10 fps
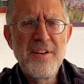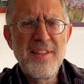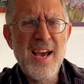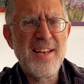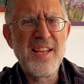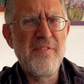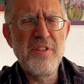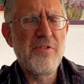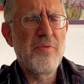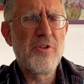that even
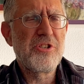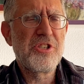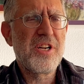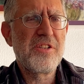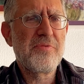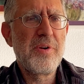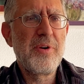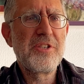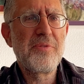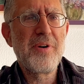though Rosh Hashanah is 3
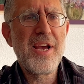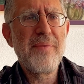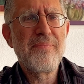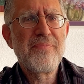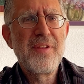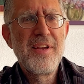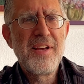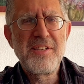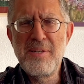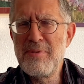weeks away,
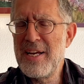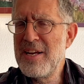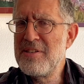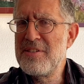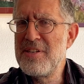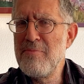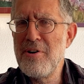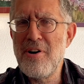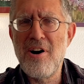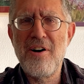it seems like it's
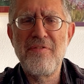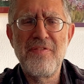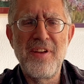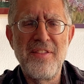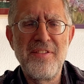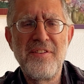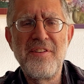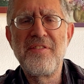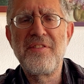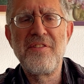somewhere off in the
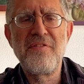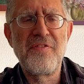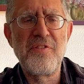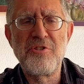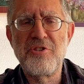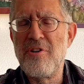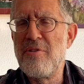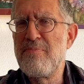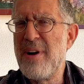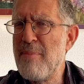distant future,
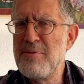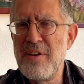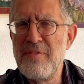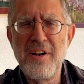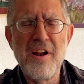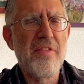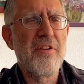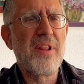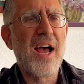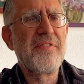or perhaps even in
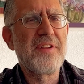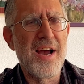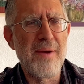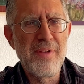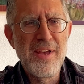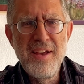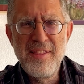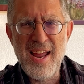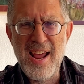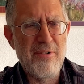another lifetime,
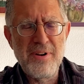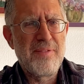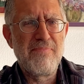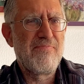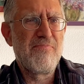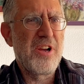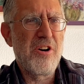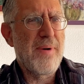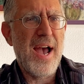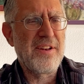that how could we
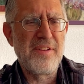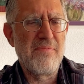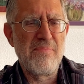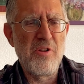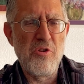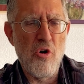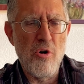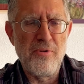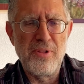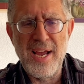go back to the
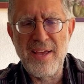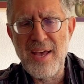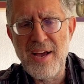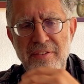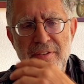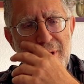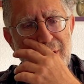normal like that?